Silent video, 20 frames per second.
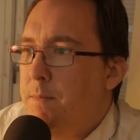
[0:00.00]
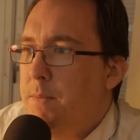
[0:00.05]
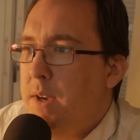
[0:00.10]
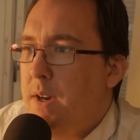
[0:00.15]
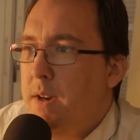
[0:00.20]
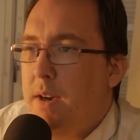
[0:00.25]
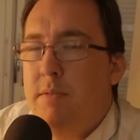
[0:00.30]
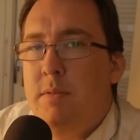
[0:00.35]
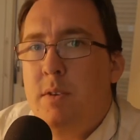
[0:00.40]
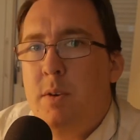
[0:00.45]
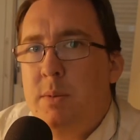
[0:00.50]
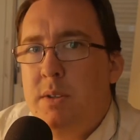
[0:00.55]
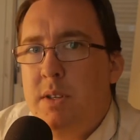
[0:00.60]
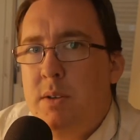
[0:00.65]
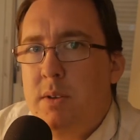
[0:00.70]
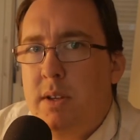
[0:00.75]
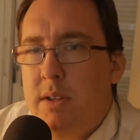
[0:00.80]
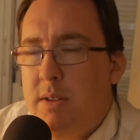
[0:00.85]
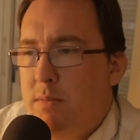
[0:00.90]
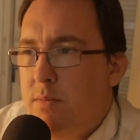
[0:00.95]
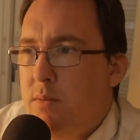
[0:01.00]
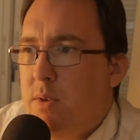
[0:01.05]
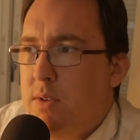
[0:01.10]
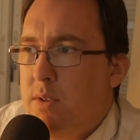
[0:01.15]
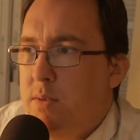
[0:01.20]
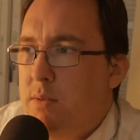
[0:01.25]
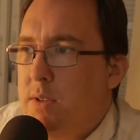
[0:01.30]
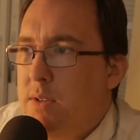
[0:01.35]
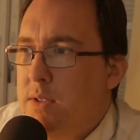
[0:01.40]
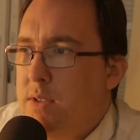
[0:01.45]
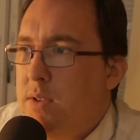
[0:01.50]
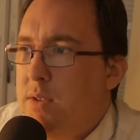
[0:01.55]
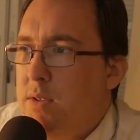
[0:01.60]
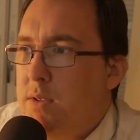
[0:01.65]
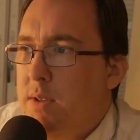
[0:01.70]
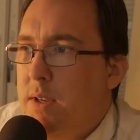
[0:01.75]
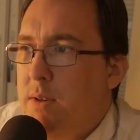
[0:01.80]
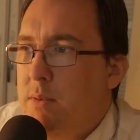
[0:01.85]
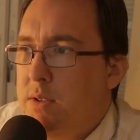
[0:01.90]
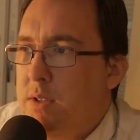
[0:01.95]
I vomited and once,
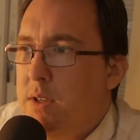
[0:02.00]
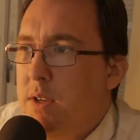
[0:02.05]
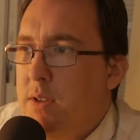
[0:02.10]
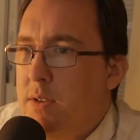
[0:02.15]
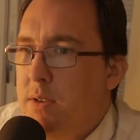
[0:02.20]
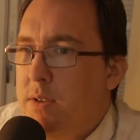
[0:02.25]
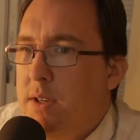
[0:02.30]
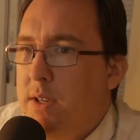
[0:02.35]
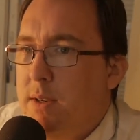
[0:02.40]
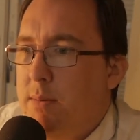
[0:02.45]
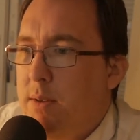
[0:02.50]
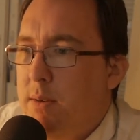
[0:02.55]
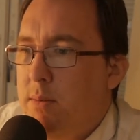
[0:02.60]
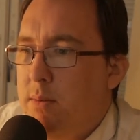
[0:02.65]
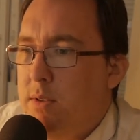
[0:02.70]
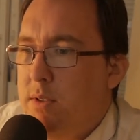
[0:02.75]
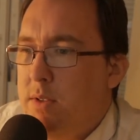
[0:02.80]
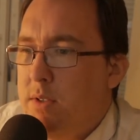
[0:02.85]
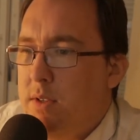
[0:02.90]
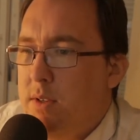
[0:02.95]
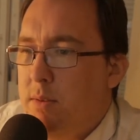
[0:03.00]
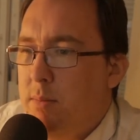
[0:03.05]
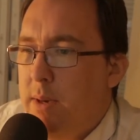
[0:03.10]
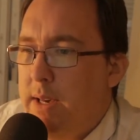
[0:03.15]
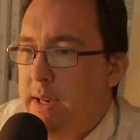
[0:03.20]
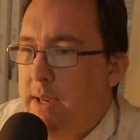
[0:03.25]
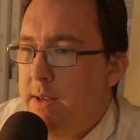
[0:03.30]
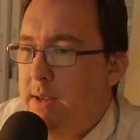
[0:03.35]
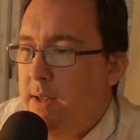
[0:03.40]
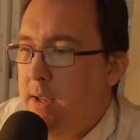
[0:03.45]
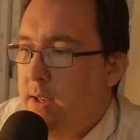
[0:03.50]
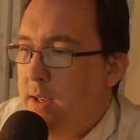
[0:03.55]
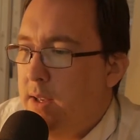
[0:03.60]
that was the other time, that was bad.